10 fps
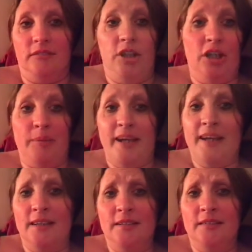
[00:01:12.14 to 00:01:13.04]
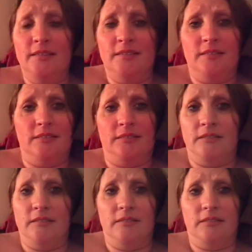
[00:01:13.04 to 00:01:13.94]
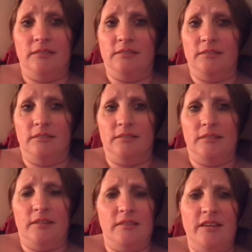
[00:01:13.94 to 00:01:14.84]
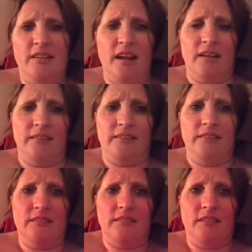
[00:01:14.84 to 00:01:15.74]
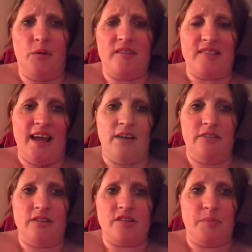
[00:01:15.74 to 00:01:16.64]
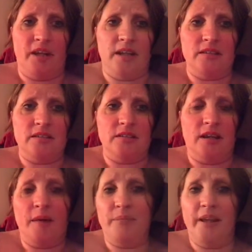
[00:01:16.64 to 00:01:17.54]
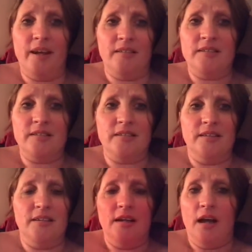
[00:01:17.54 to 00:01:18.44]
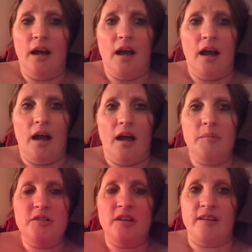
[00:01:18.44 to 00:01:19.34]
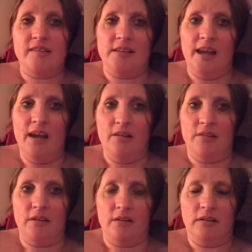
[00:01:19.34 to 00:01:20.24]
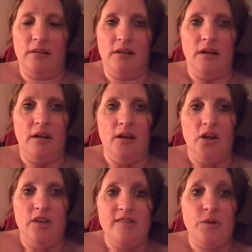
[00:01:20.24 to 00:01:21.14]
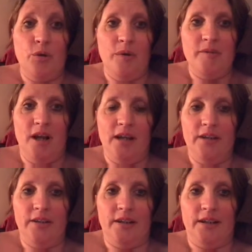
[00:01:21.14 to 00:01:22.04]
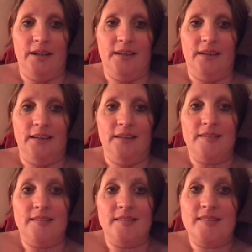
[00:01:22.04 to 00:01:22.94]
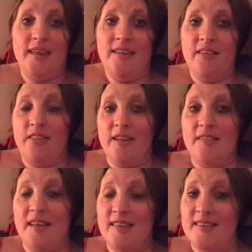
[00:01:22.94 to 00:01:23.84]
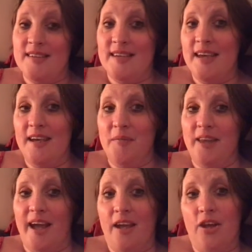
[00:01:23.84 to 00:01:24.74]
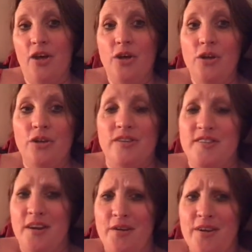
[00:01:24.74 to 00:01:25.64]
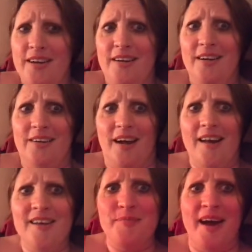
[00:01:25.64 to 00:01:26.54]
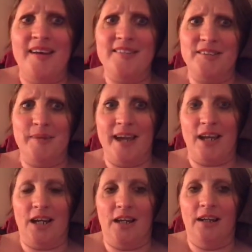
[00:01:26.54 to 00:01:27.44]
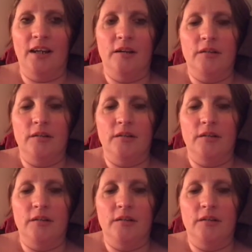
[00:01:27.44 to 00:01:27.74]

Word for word: European. They're not always loud, they're just blunt. I'm blunt. I'm just loud. So I'm talking to her, saying the things I said to him, like, So you're a chronic masturbator.